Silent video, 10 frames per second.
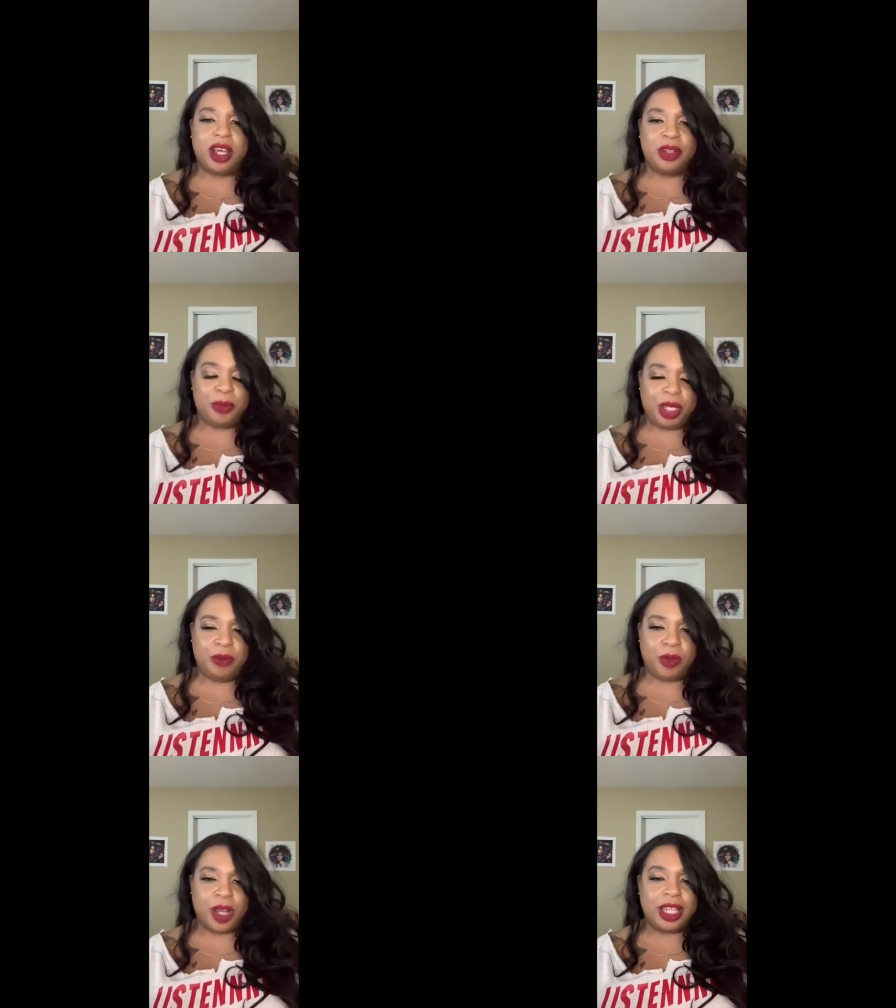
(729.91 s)
other
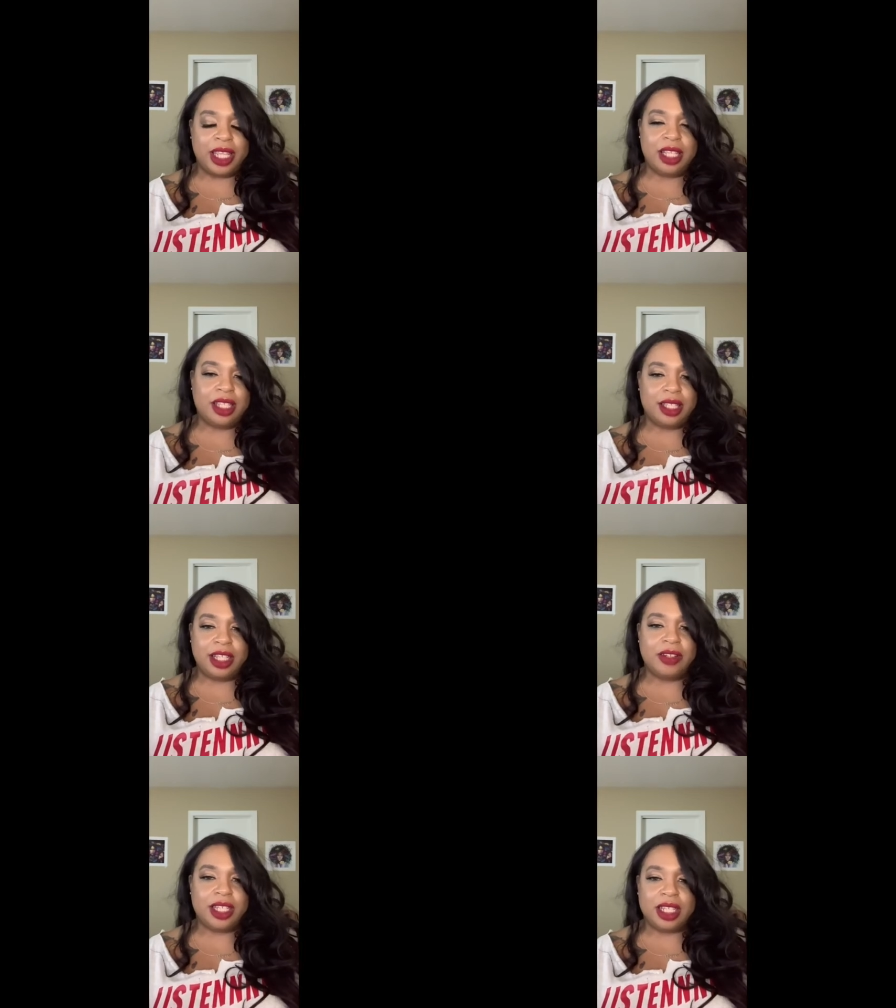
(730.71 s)
people and then
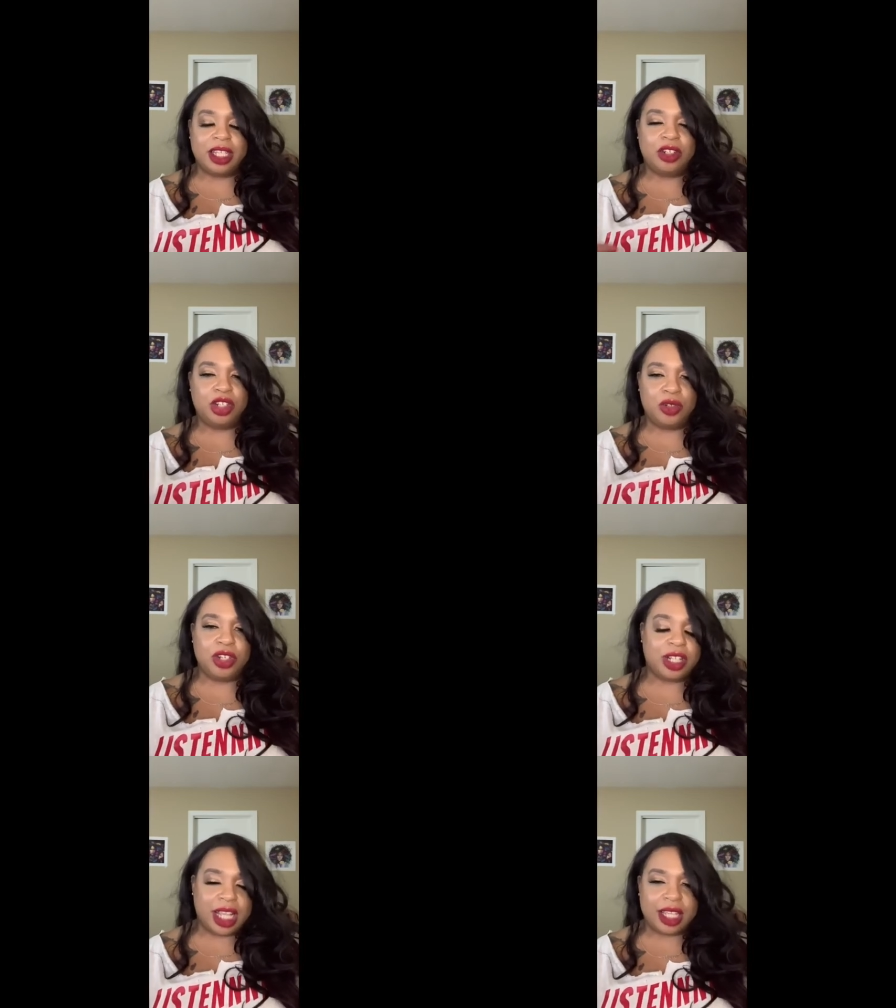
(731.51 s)
still continue to do
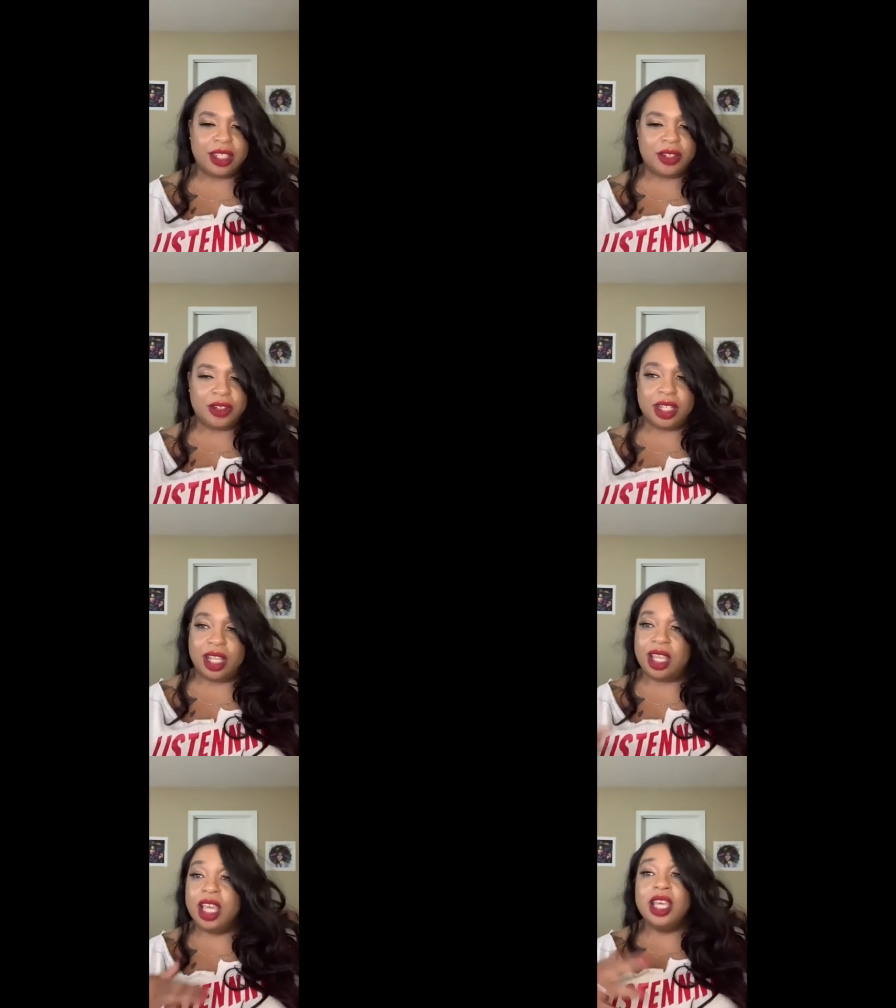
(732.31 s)
your classes during the
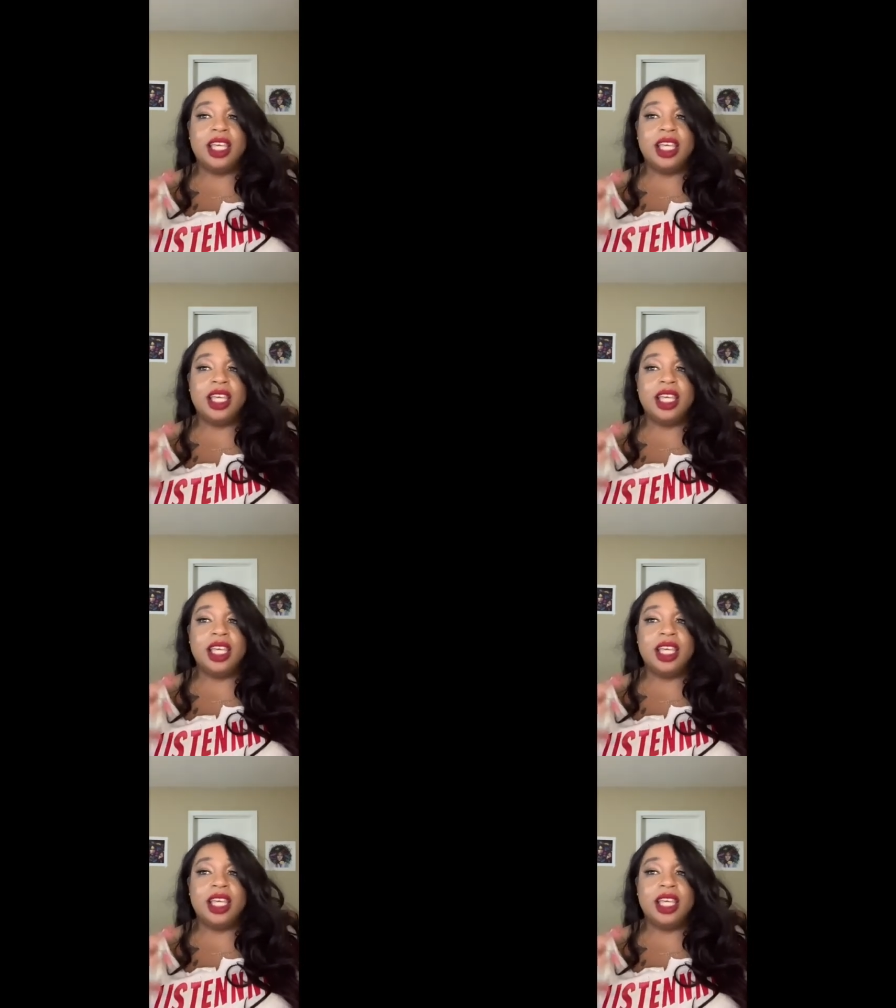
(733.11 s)
day